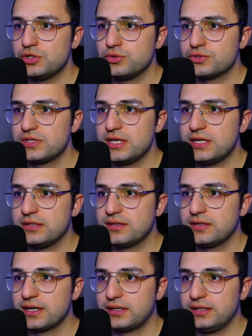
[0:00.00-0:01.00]
the
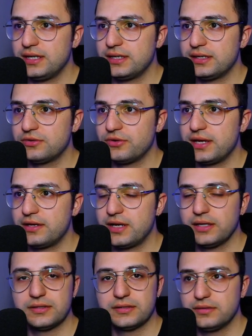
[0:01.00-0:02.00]
dark gray
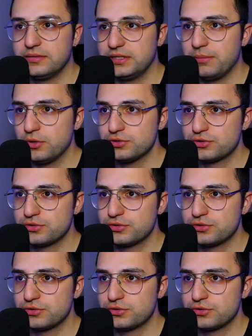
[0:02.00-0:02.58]
color the most.